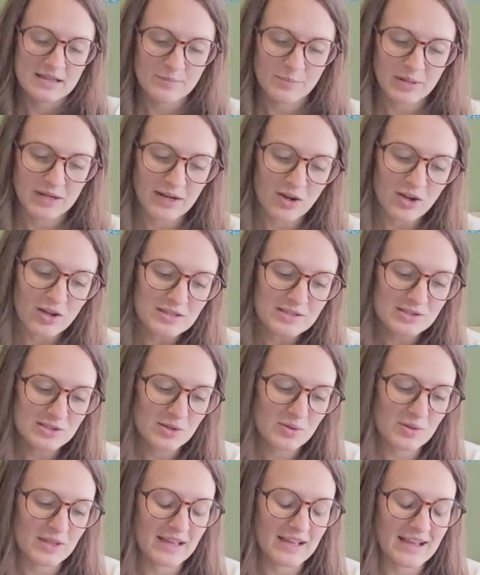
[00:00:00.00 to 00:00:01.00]
but I
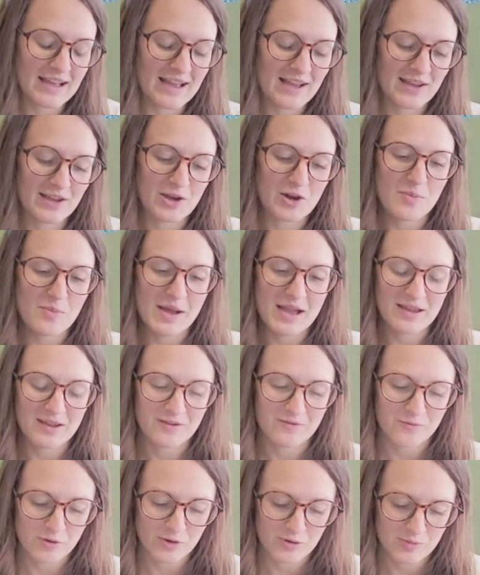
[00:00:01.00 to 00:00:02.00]
also like I go back
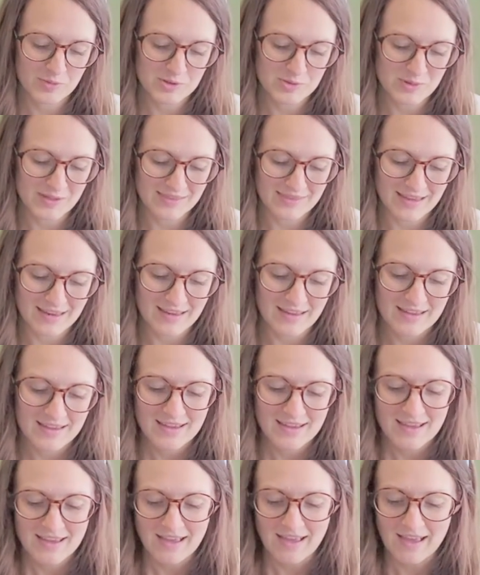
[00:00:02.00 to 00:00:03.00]
and forth between like
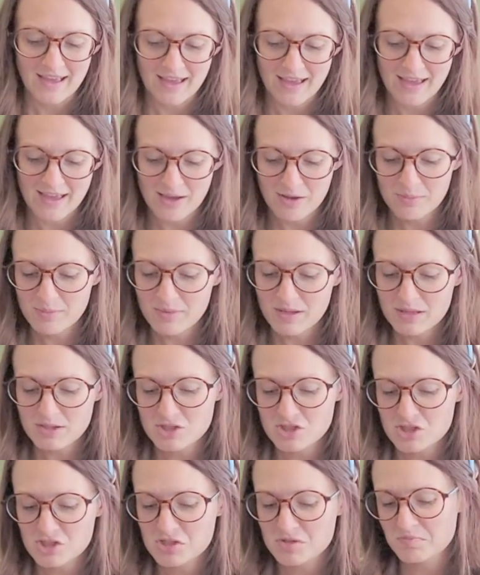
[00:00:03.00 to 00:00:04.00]
how
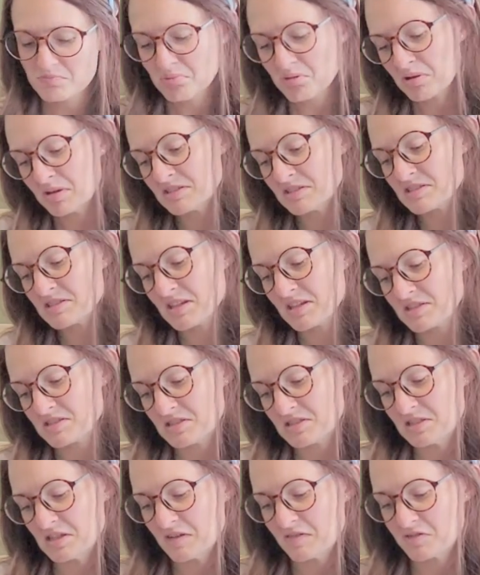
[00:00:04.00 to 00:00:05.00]
much princess
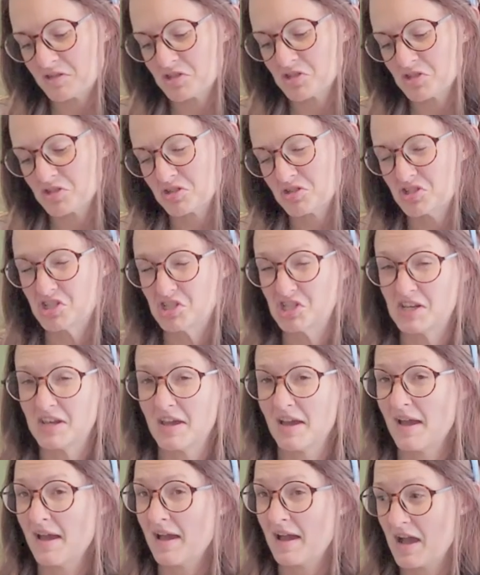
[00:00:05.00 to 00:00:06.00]
stuff should she
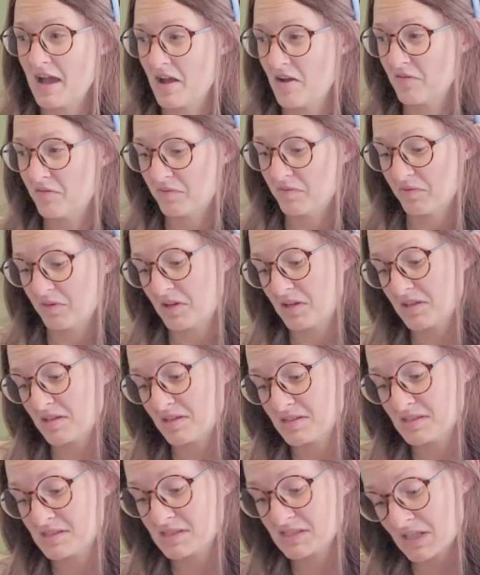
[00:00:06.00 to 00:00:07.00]
have?
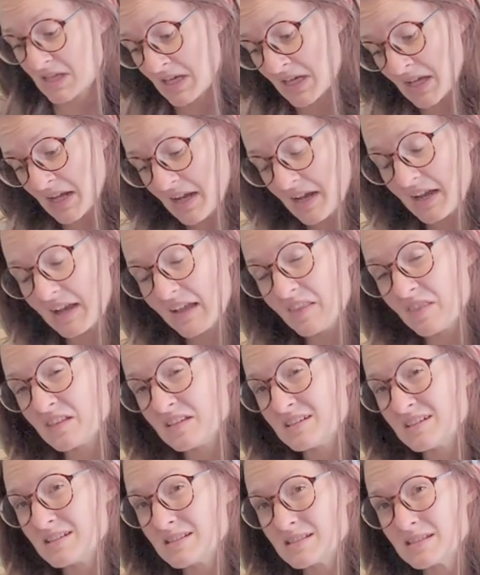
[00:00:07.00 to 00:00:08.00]
Cuz in
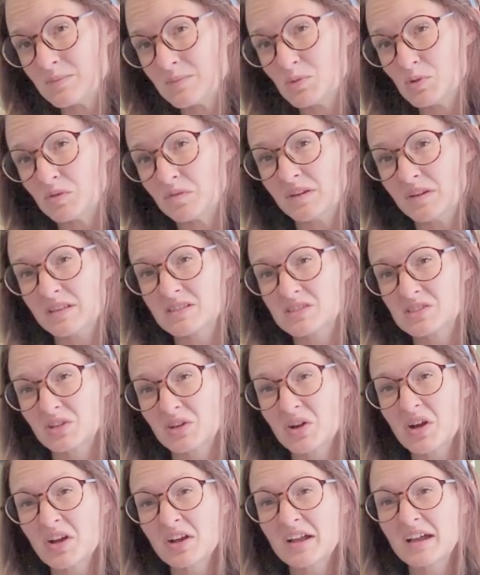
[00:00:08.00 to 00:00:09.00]
the Disney movies, they're
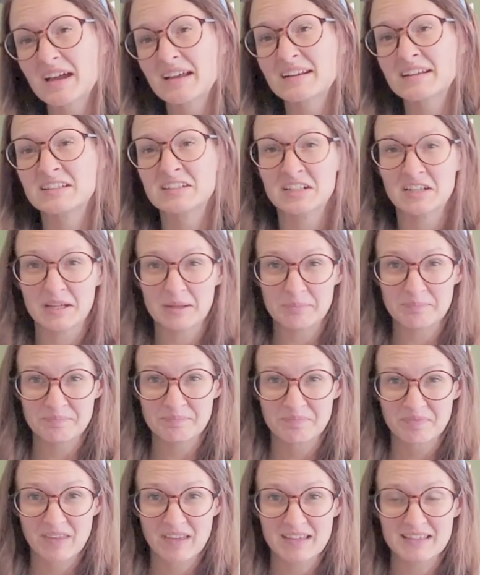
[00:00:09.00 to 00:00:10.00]
all kind of dumb
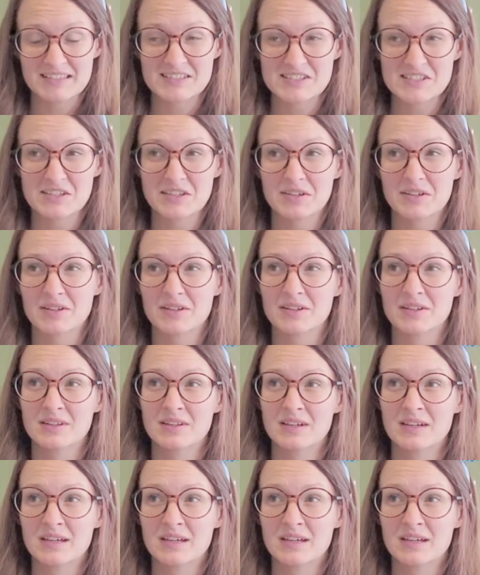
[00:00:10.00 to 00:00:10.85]
until